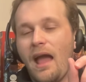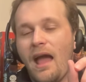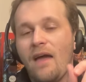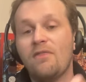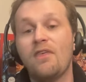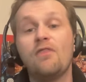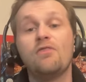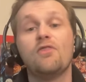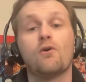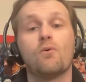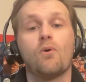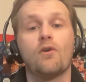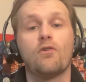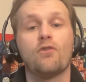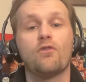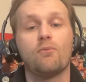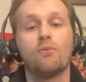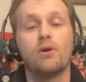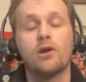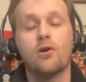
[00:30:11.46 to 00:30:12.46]
and then there
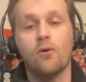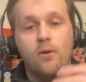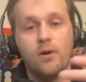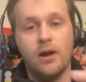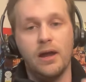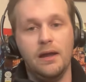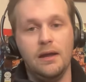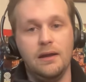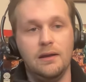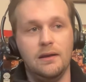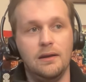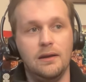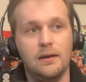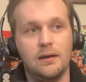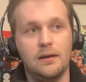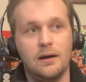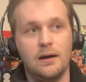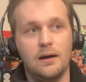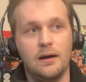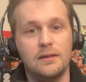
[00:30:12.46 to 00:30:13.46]
was the recurring
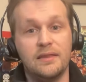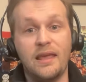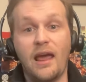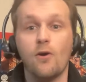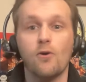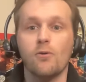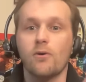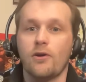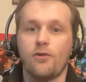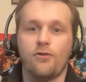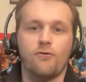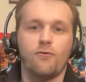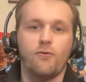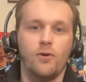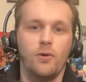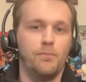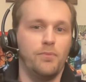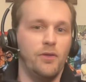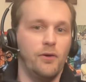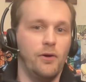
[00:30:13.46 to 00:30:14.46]
uh, terrorist
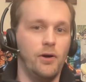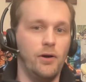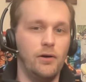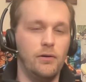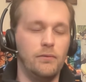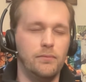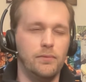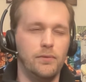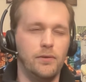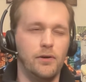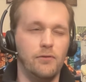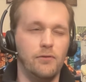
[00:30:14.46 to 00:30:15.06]
group, the the